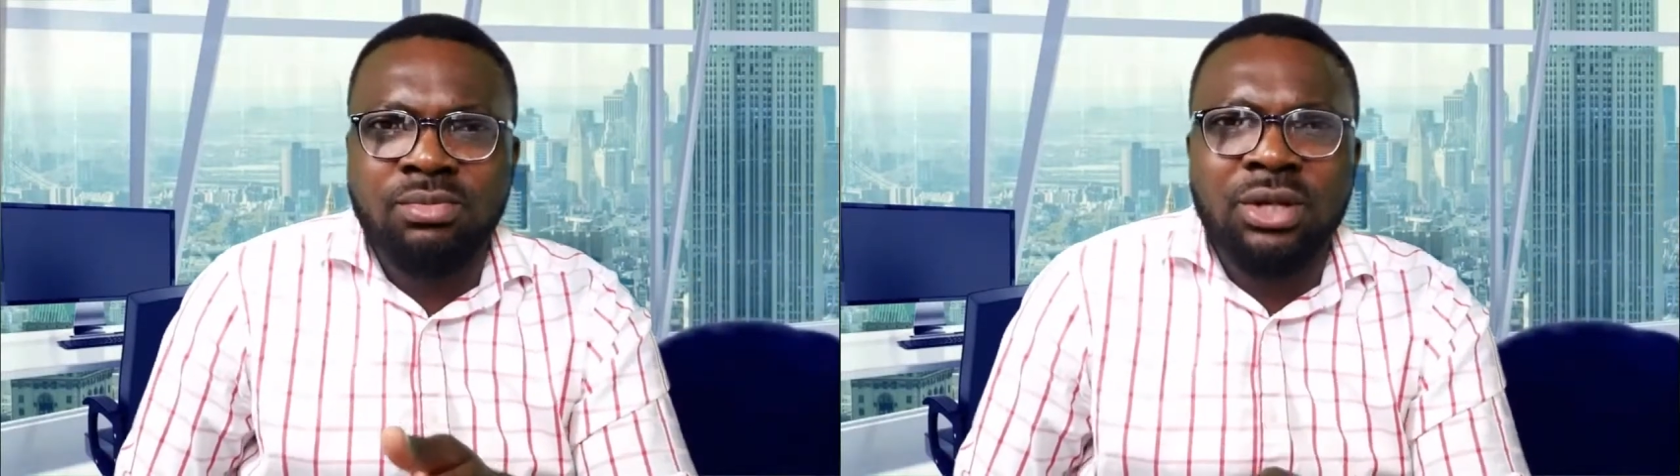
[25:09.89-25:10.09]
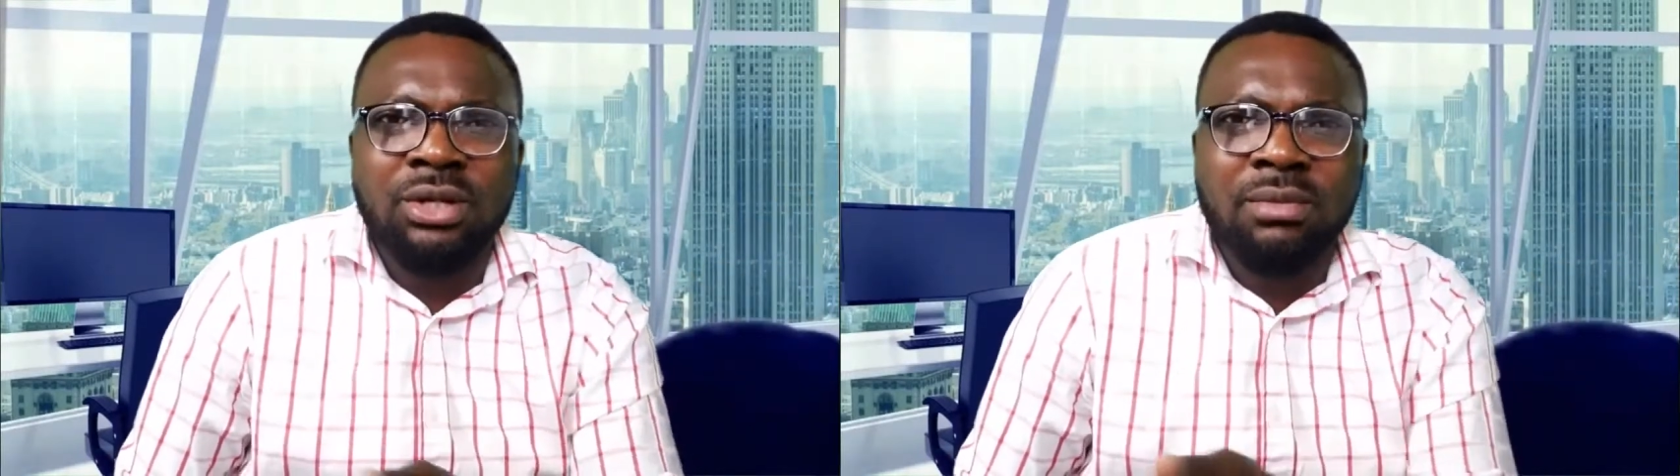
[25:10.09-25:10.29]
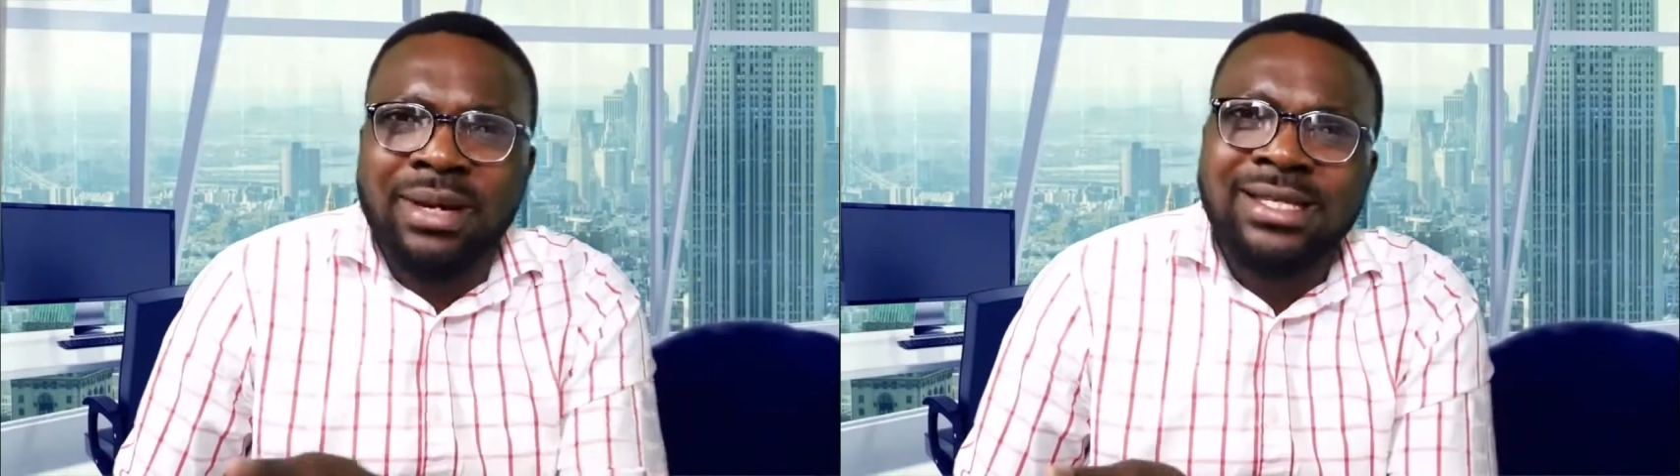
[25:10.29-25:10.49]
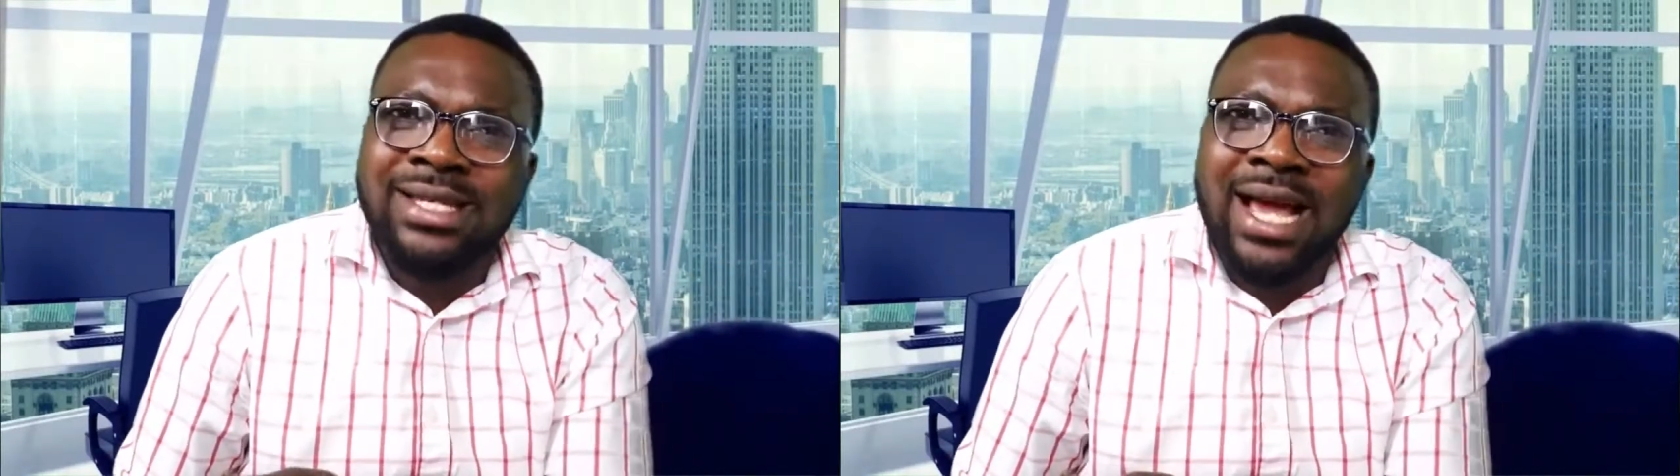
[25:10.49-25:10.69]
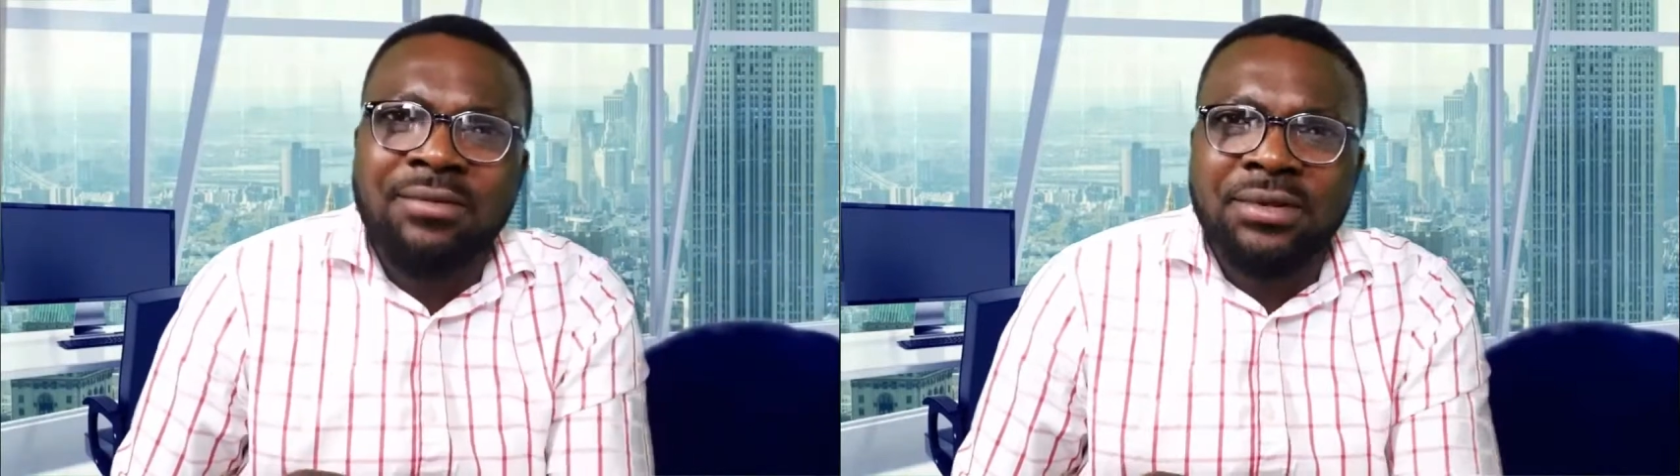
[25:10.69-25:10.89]
be on the best
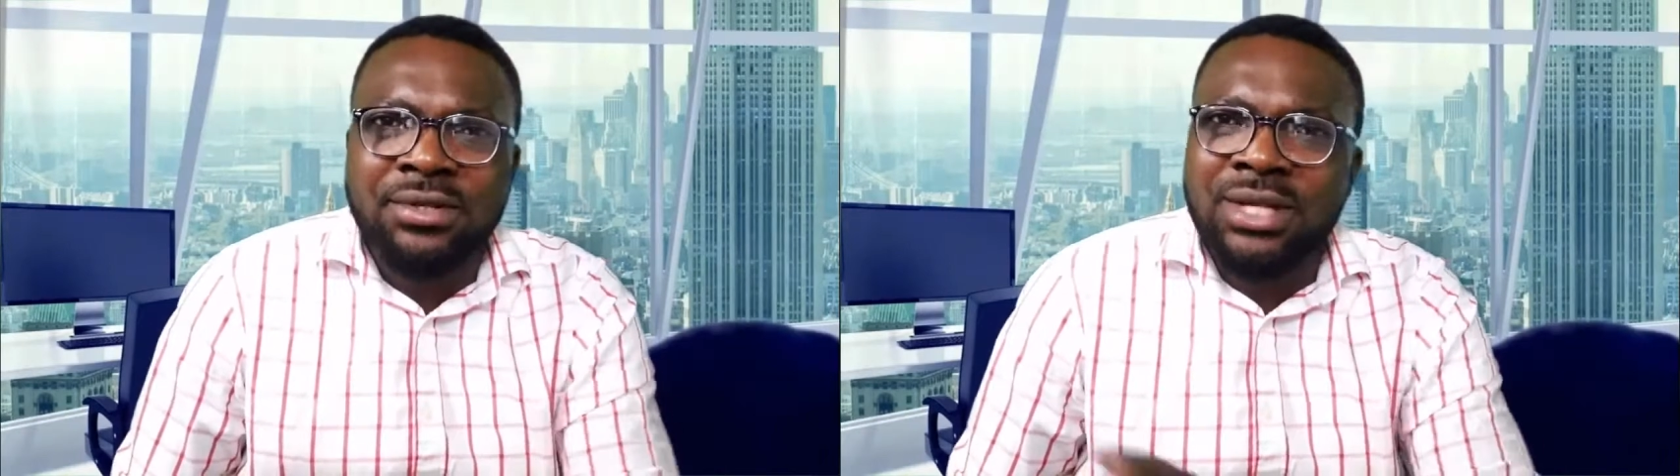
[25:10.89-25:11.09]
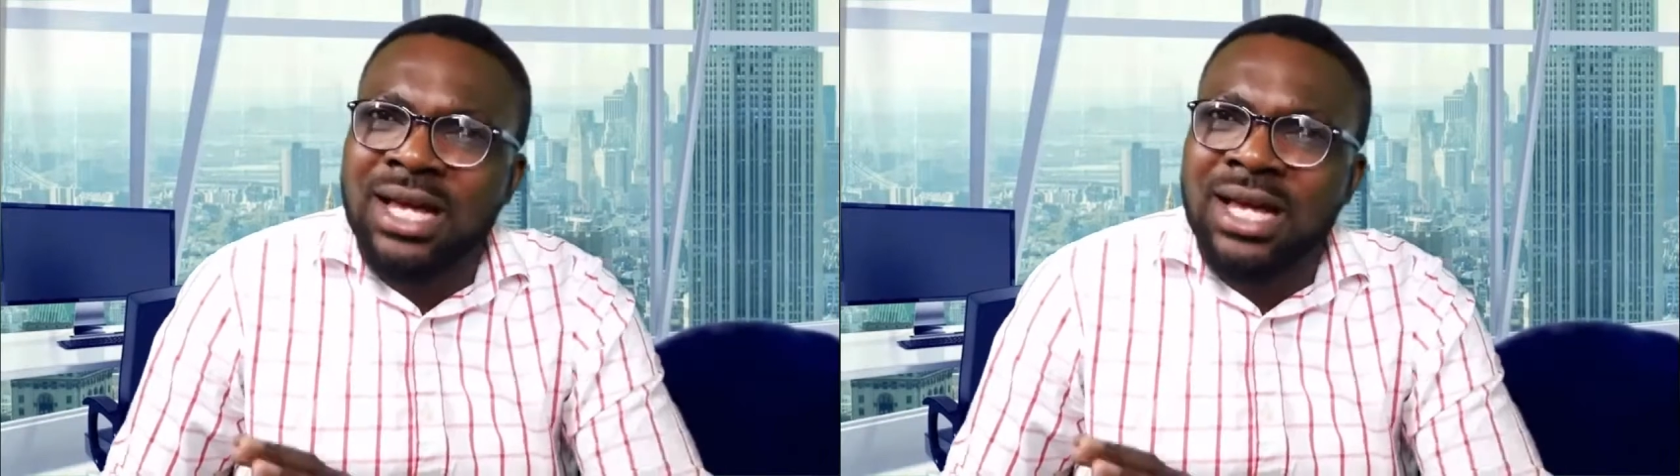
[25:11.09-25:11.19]
side with you,